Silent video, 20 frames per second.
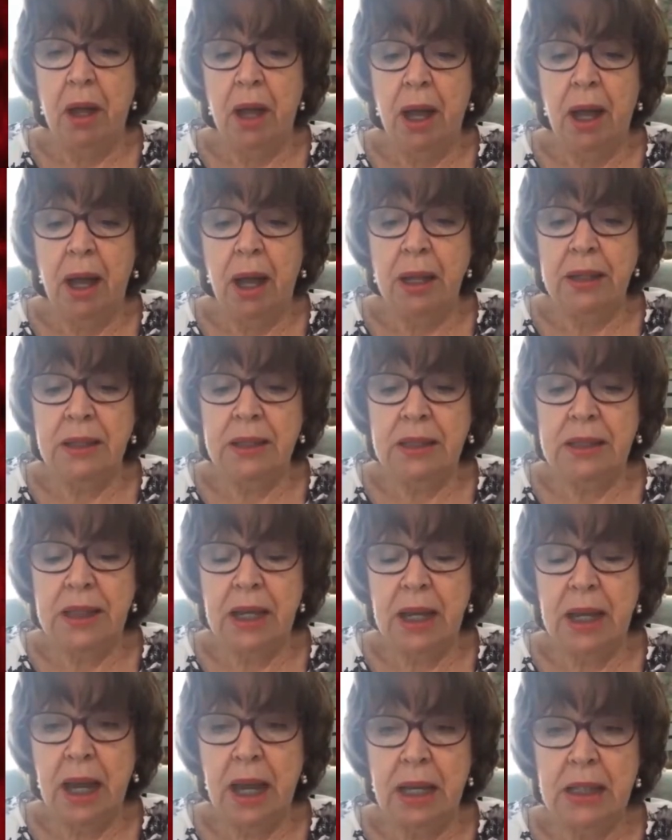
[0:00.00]
and
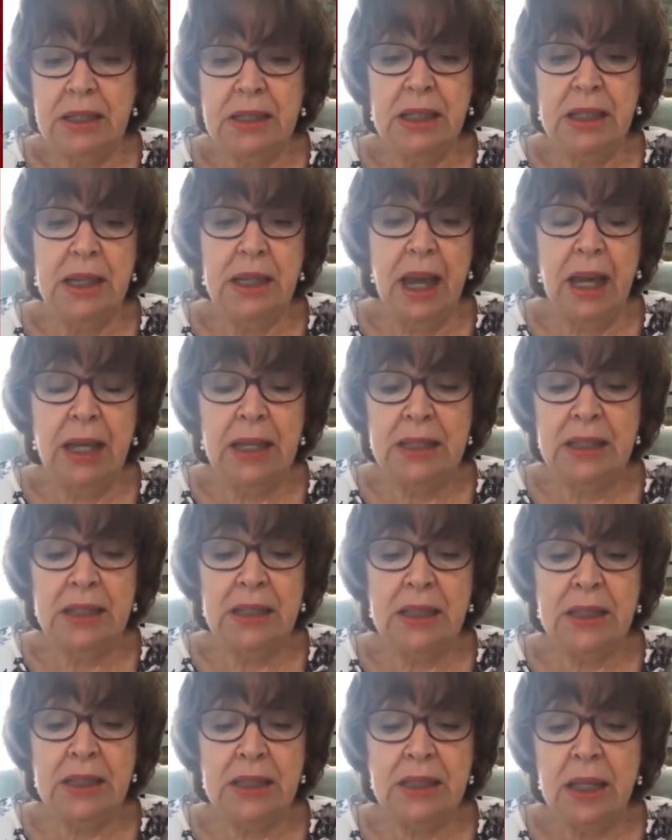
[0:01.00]

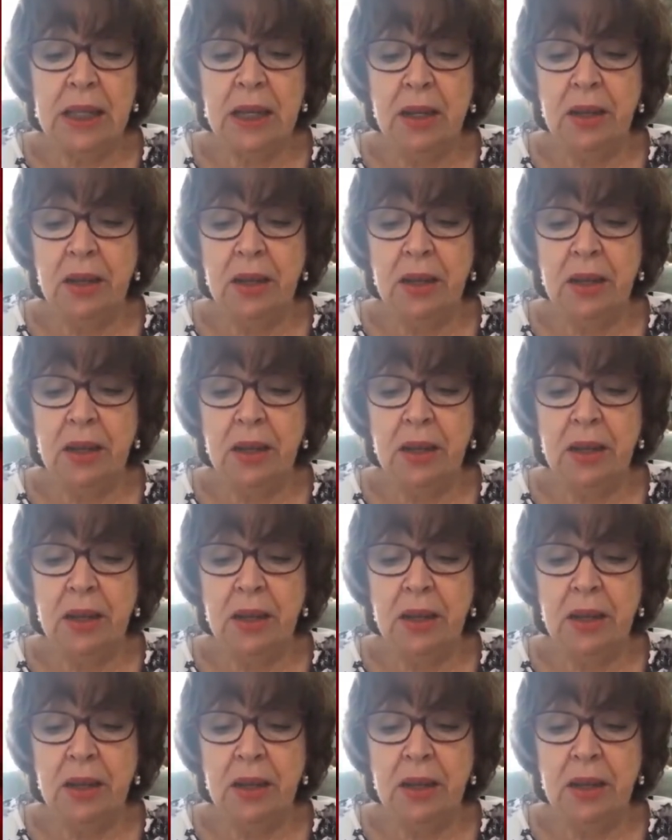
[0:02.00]
delighted